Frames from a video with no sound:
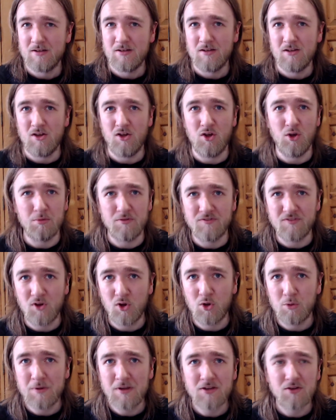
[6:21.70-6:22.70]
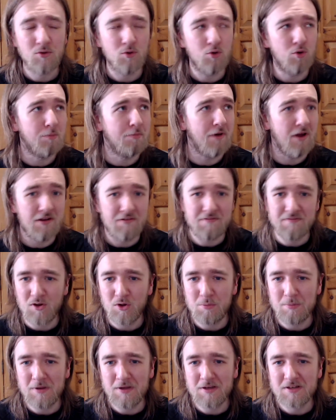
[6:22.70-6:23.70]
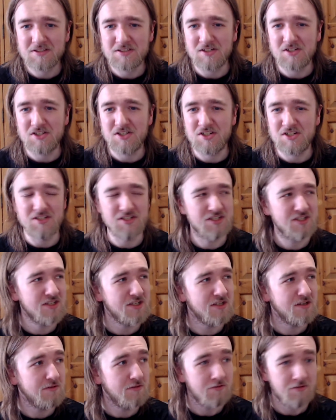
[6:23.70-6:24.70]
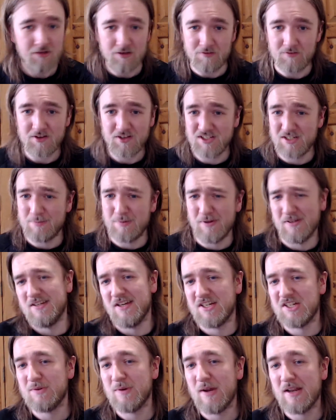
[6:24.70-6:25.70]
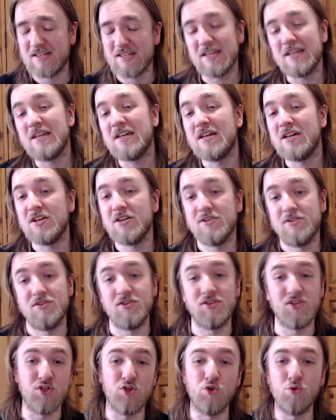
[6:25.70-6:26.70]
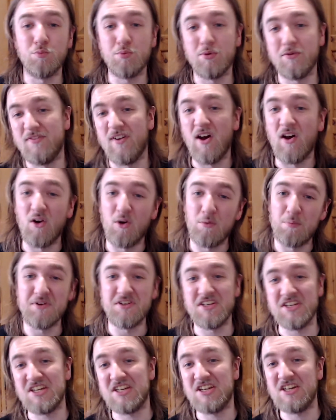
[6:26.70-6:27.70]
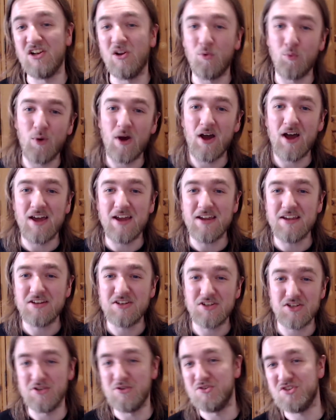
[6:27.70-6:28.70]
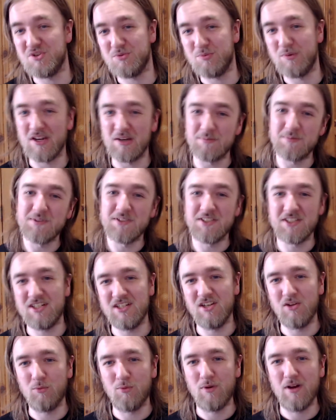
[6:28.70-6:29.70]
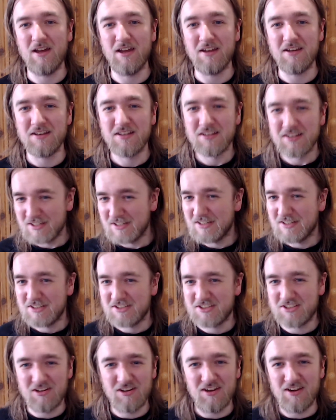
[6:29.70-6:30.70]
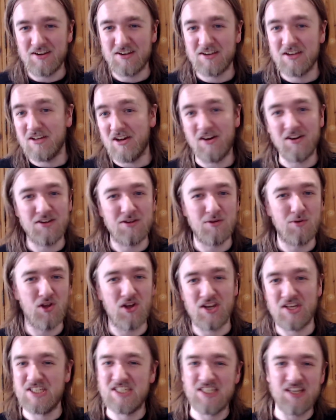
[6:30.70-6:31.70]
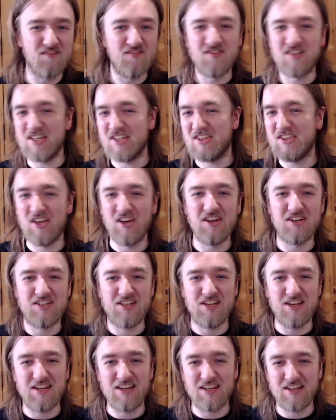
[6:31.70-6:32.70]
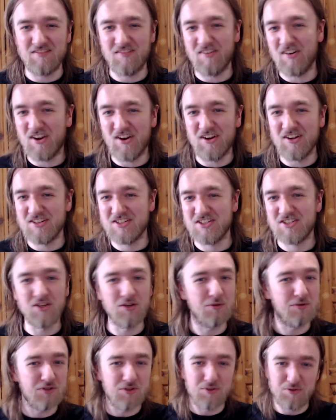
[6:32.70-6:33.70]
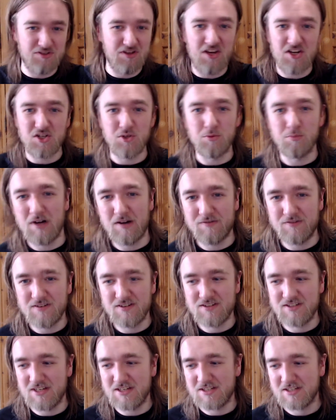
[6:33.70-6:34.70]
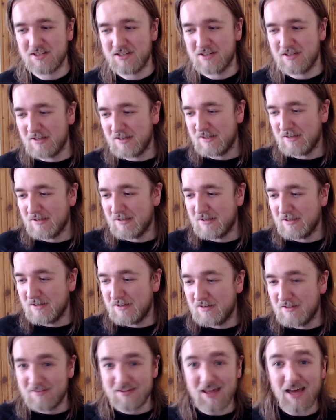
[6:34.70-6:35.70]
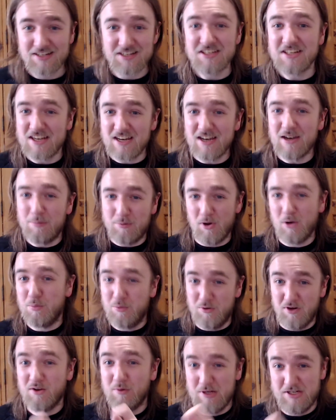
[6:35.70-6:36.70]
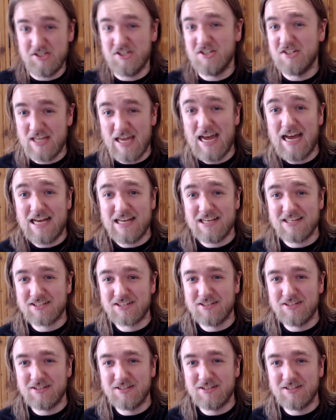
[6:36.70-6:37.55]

homophobic or biphobic, such as in regards to bisexuality, do you prefer a particular way? Do you swing a particular way? So like, are you like 70-30 in regards to your sexual preferences? That is an inappropriate question to ask.